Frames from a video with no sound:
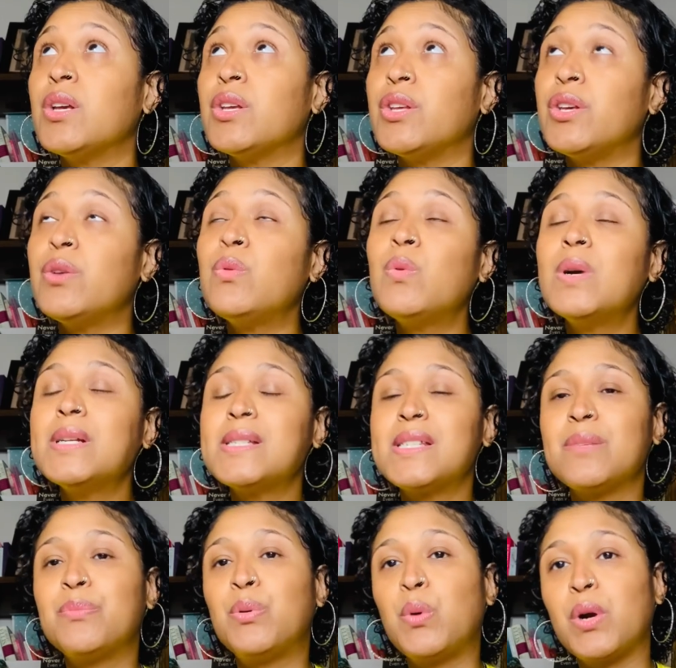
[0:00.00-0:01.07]
You want
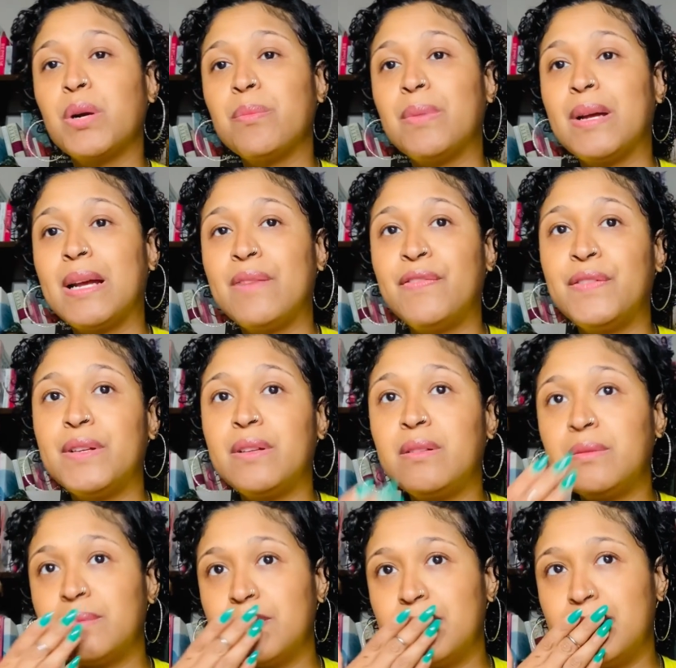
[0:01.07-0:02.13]
support, but I
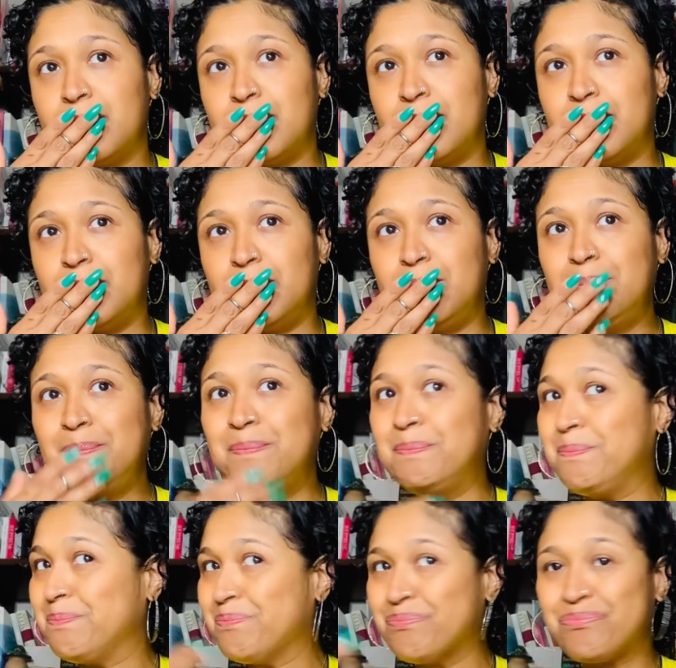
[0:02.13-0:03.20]
feel...
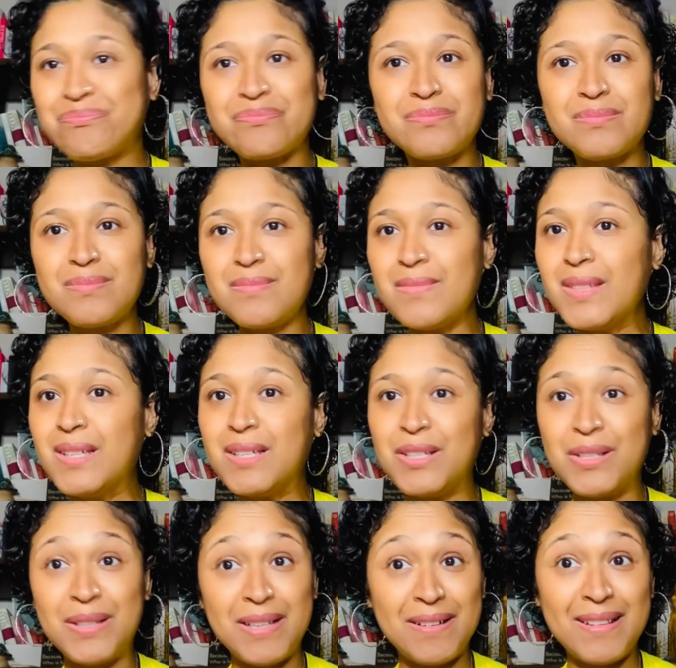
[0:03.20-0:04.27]
You
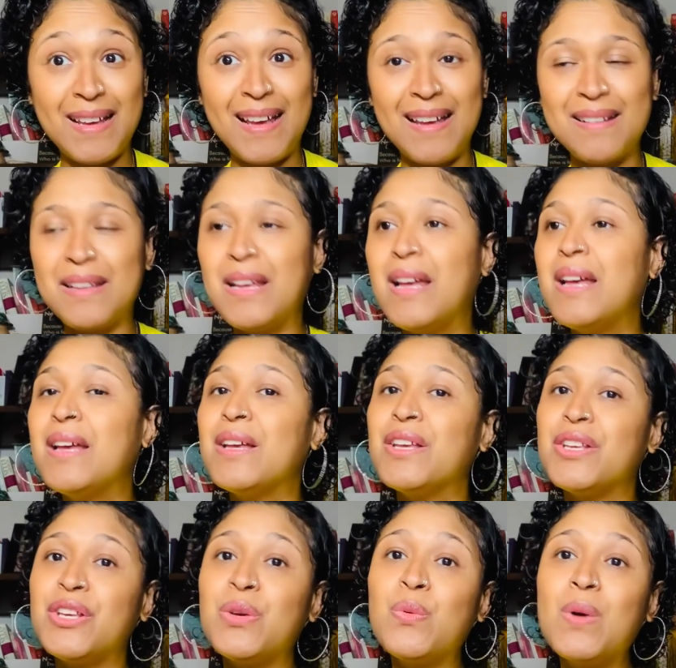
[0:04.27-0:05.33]
hear that?
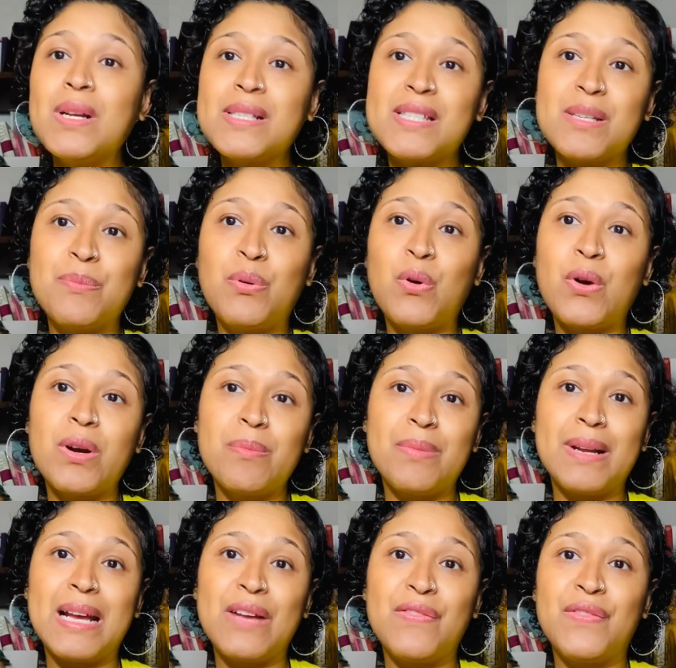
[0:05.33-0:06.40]
You want support,
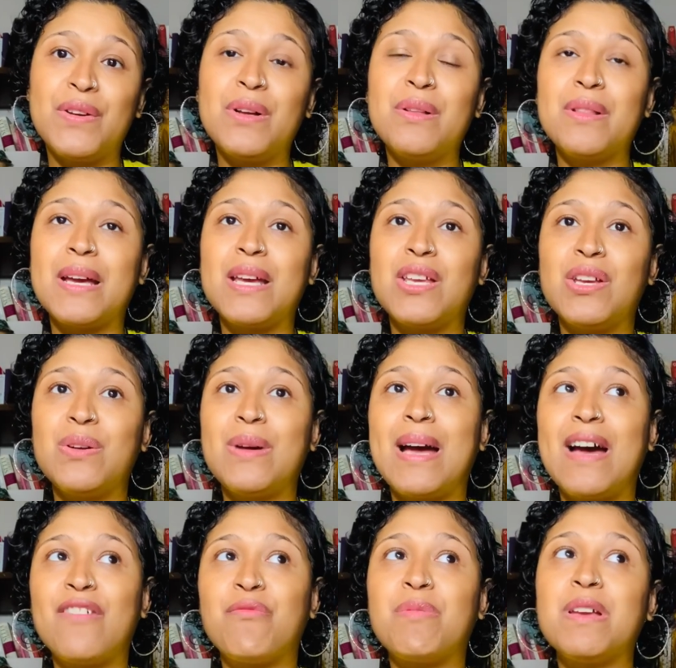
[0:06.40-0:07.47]
but I feel that you
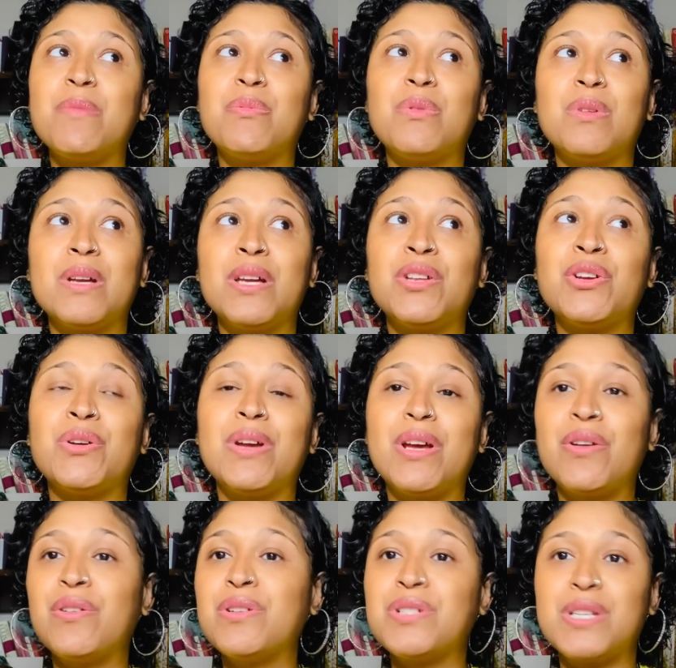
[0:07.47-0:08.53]
have people in your
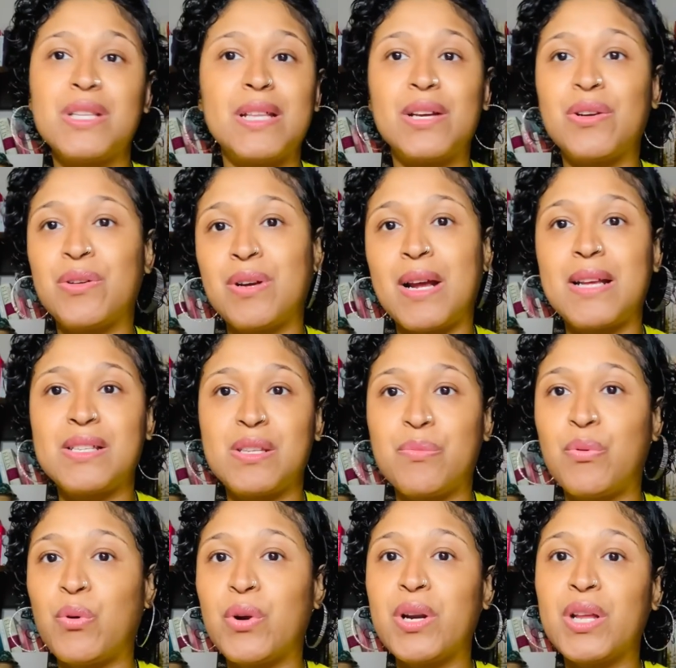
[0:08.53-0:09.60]
energy that are not
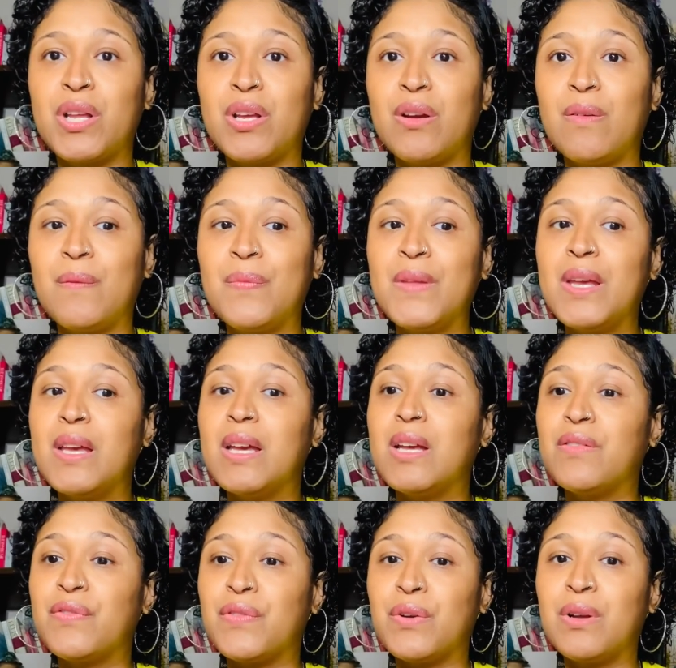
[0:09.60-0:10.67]
supporting you.
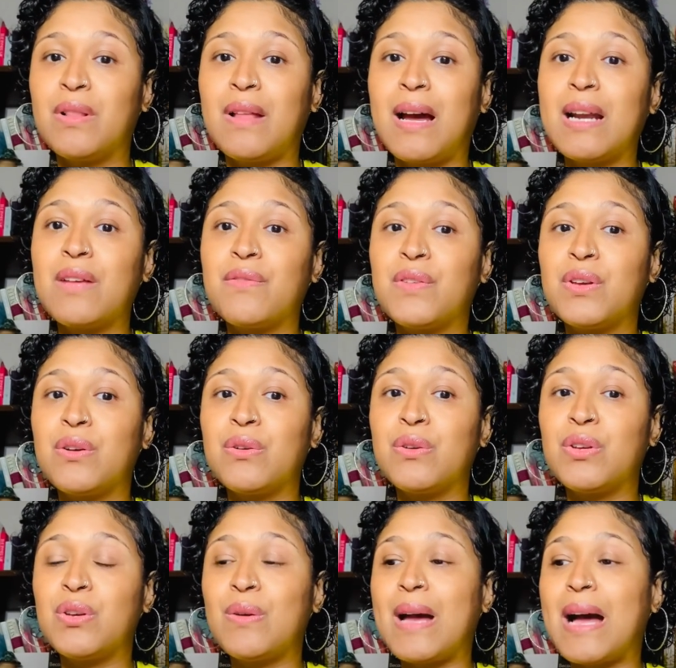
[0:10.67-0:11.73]
And for a lot of you, you